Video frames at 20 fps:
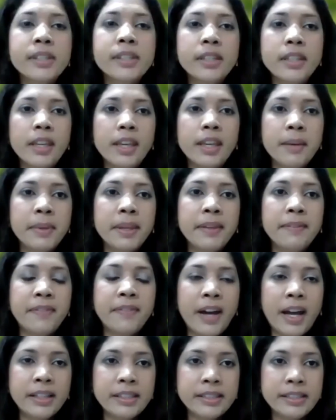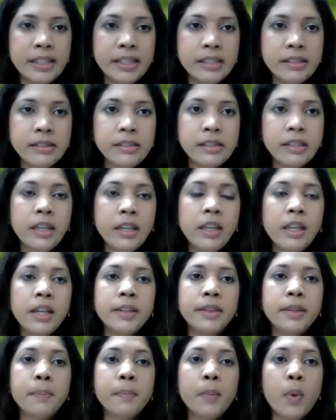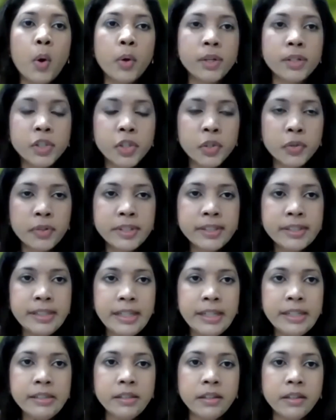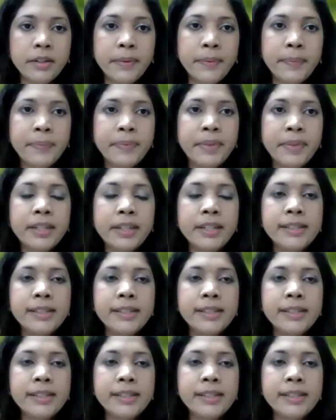the EMA validate the monitoring data that